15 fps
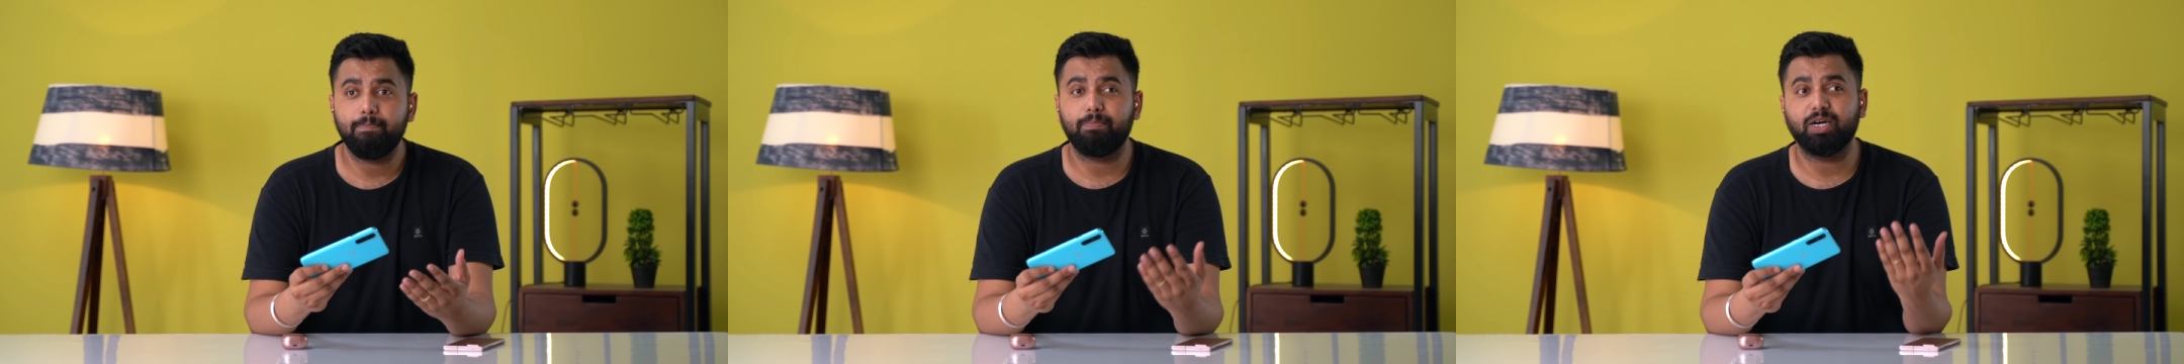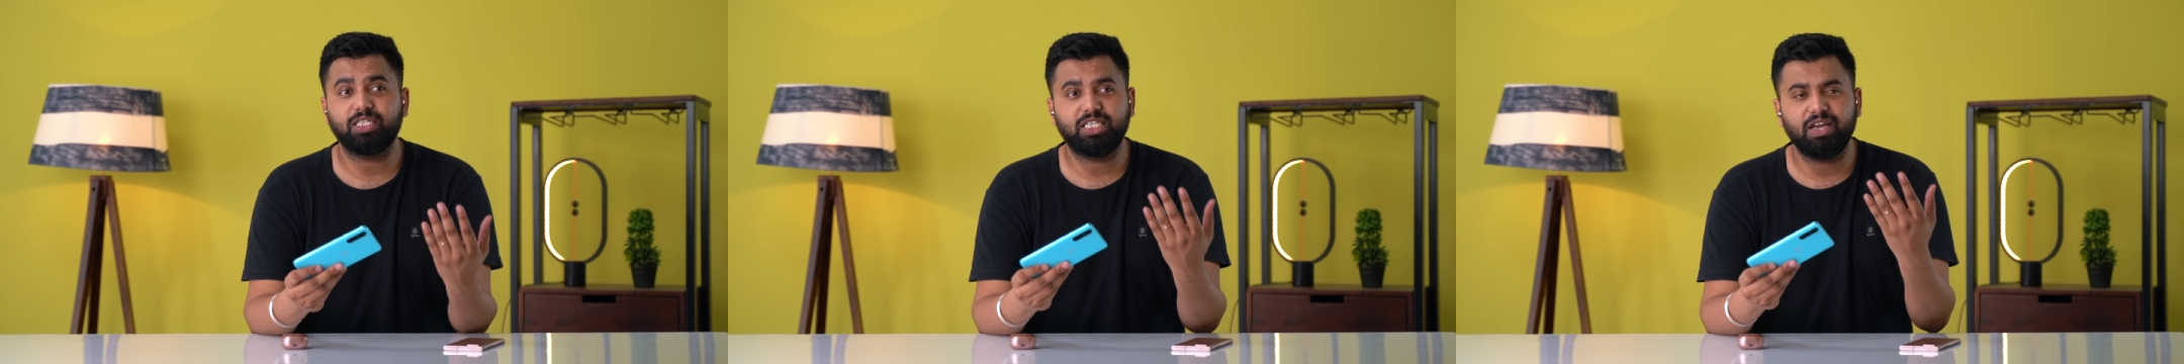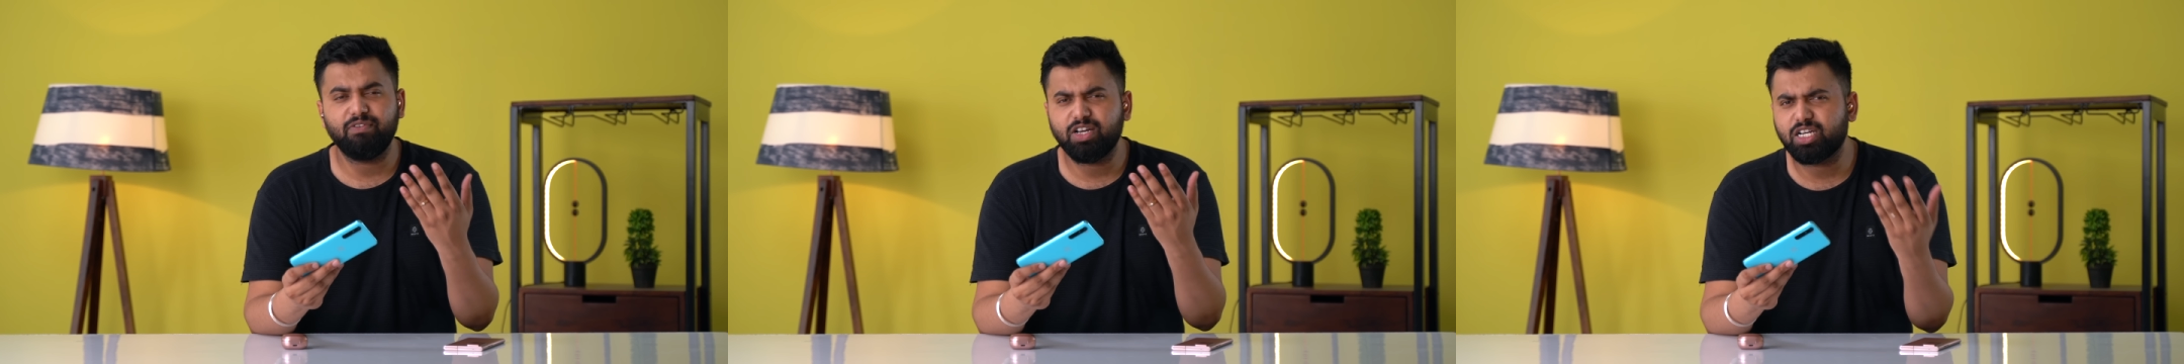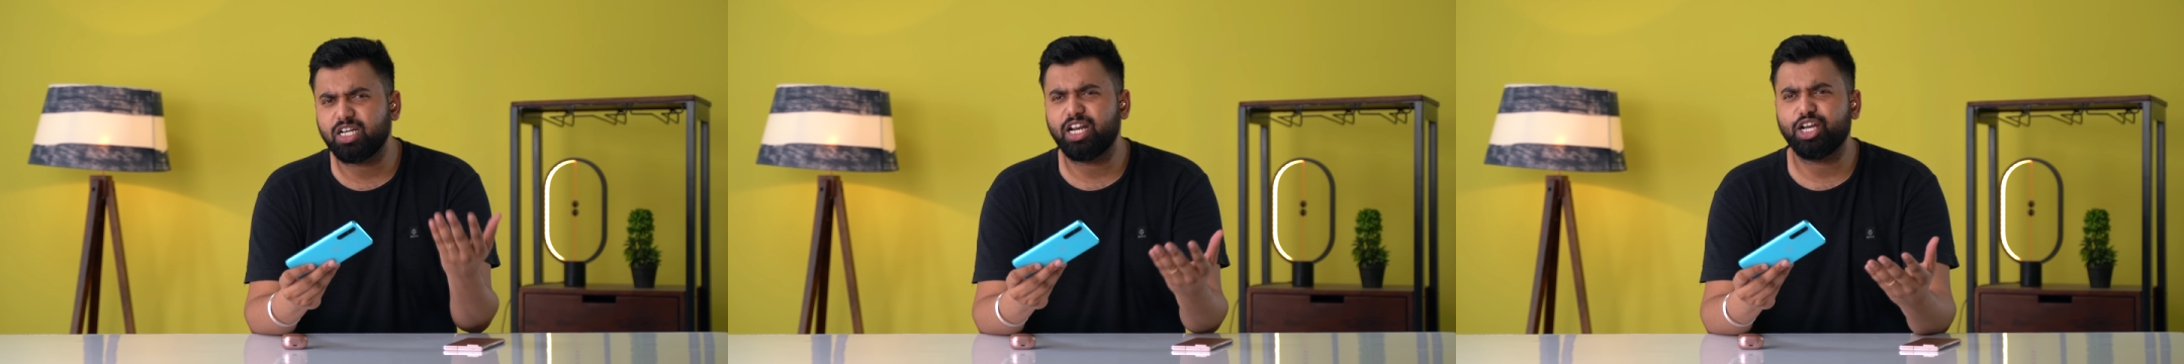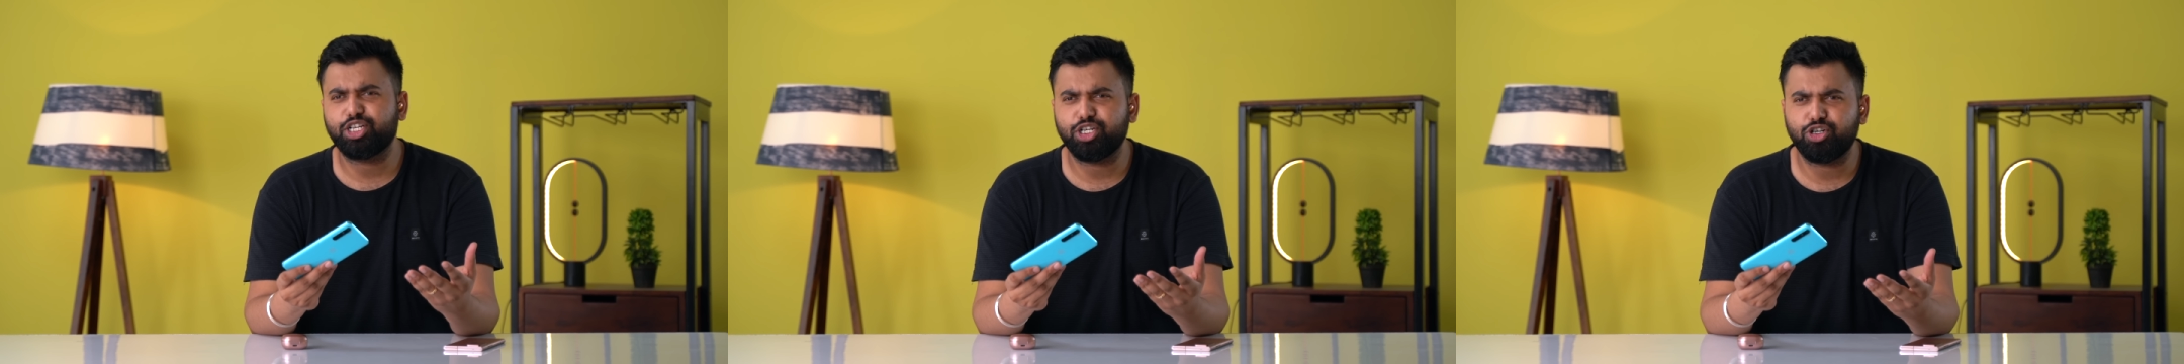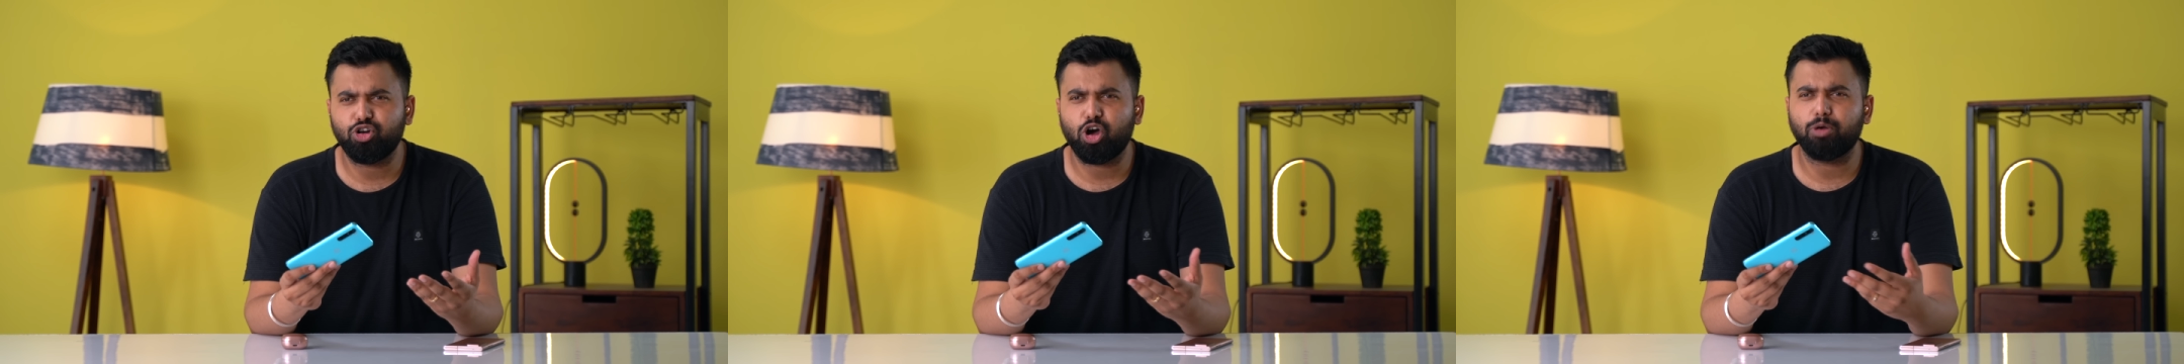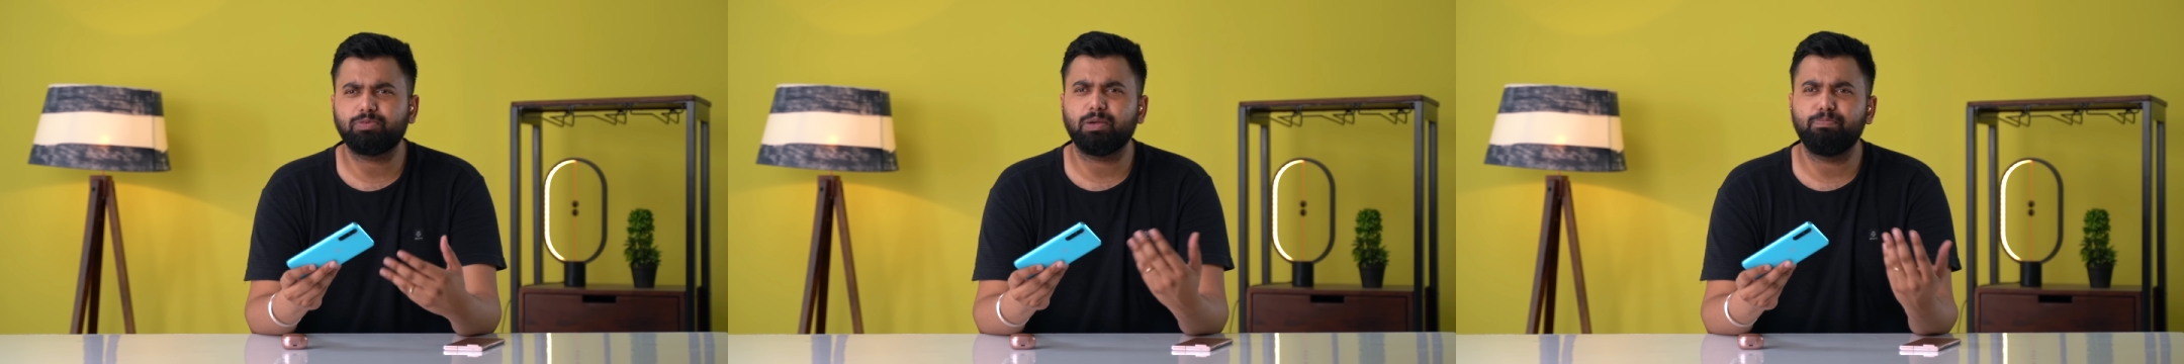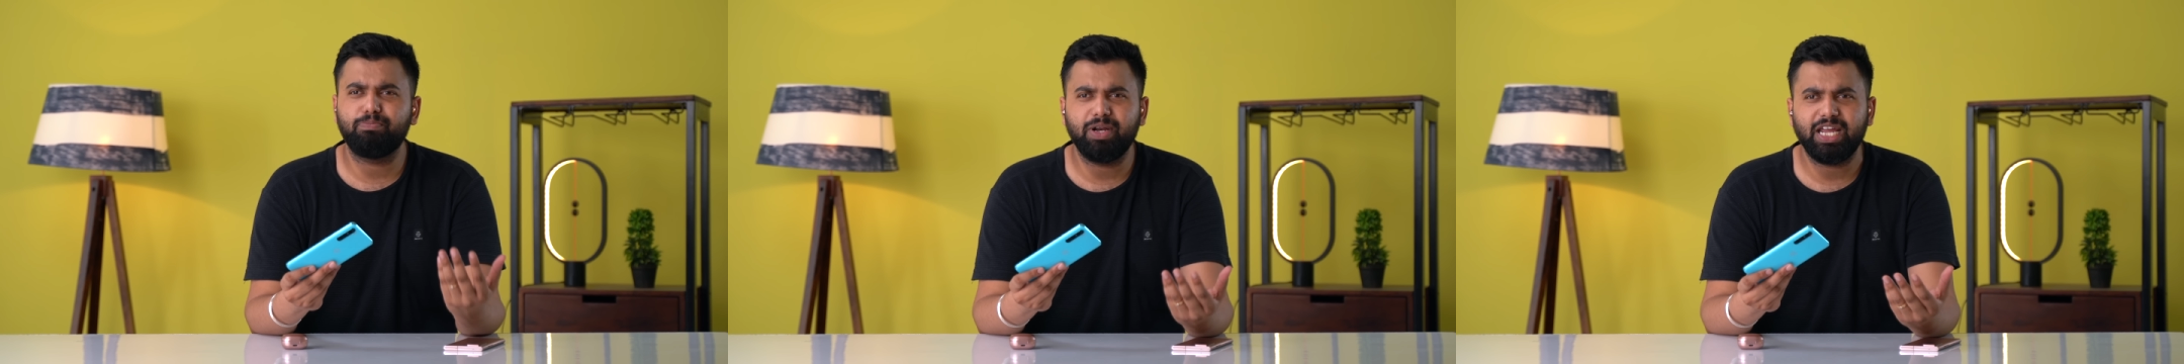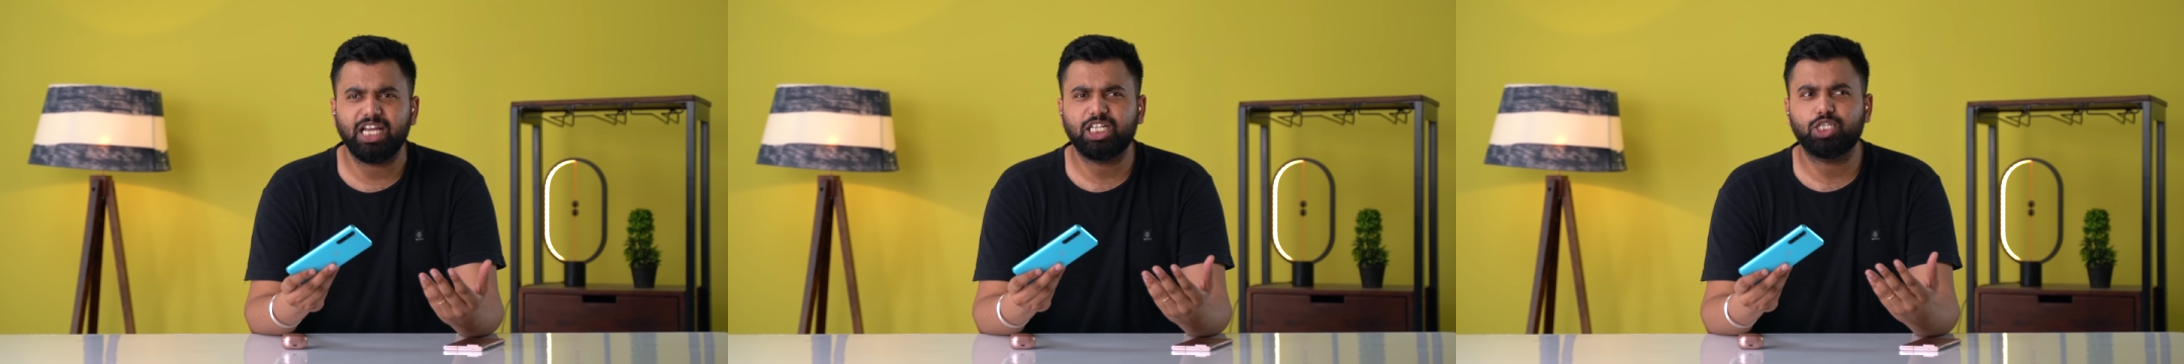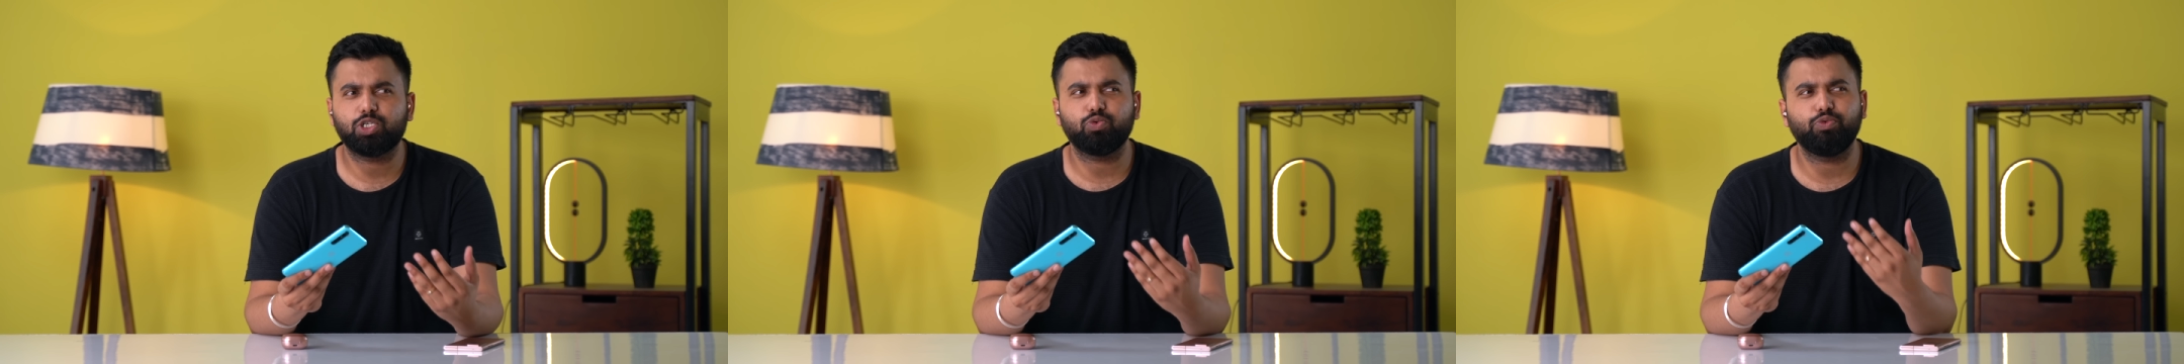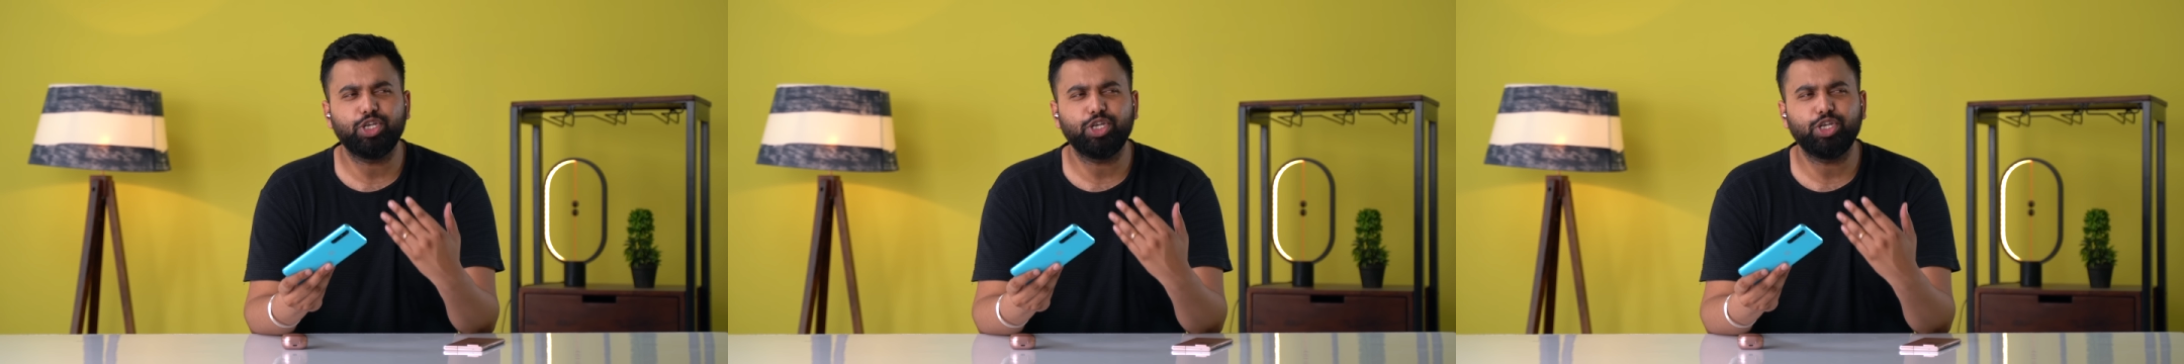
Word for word: but there were connection drops and breaks